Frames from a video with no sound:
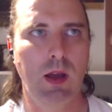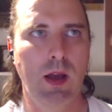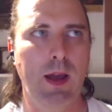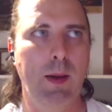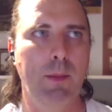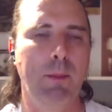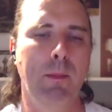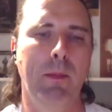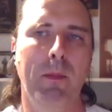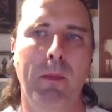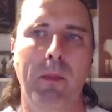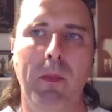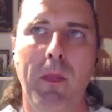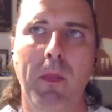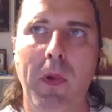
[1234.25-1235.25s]

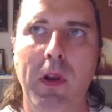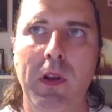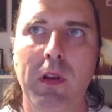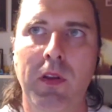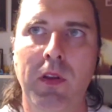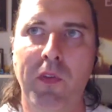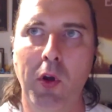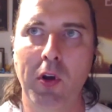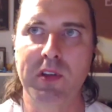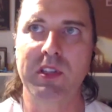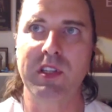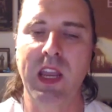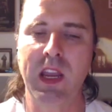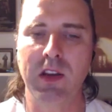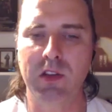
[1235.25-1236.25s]
The
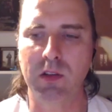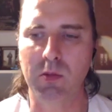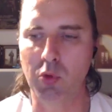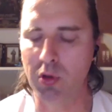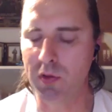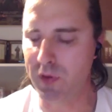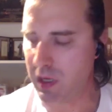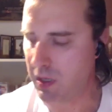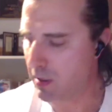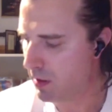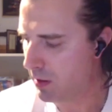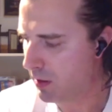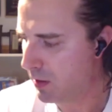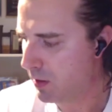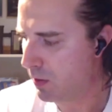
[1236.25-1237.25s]
first scenes of the movie,
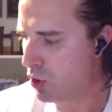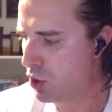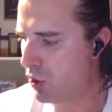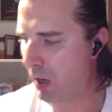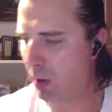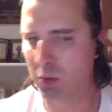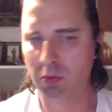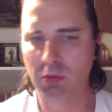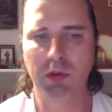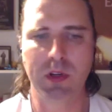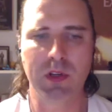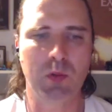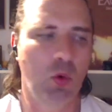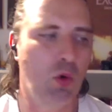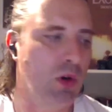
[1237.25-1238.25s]

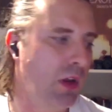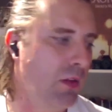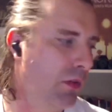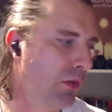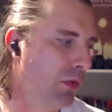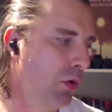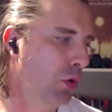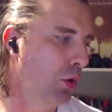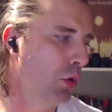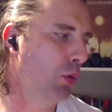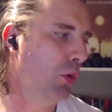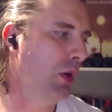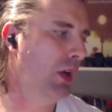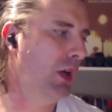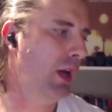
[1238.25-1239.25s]
Cheryl is walking
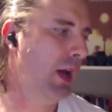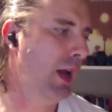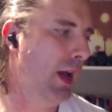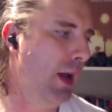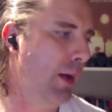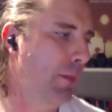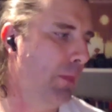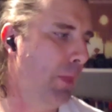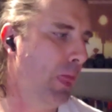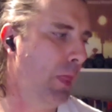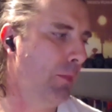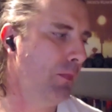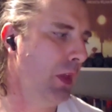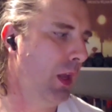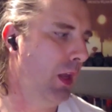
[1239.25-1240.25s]
through, and
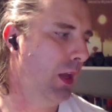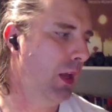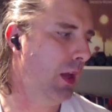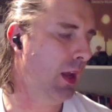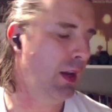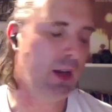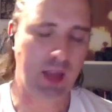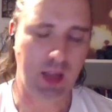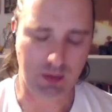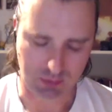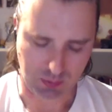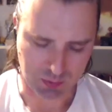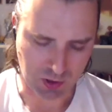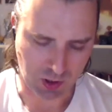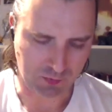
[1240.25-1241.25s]

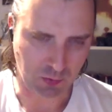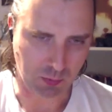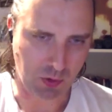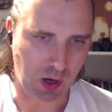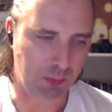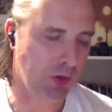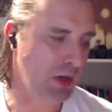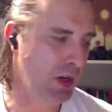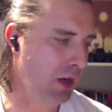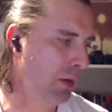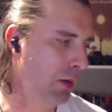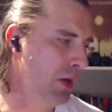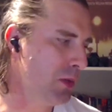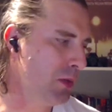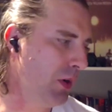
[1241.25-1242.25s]
again, I'm sorry for my
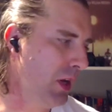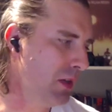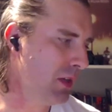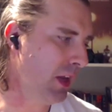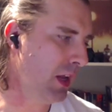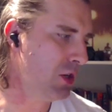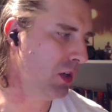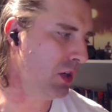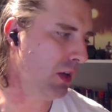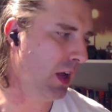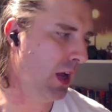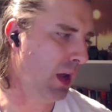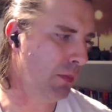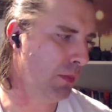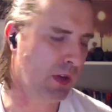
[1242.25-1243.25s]
mispronunciation,
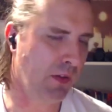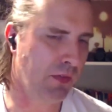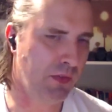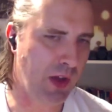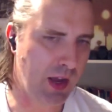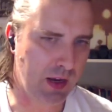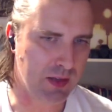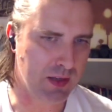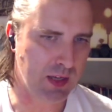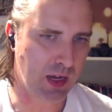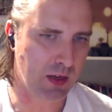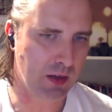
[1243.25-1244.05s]
Kfar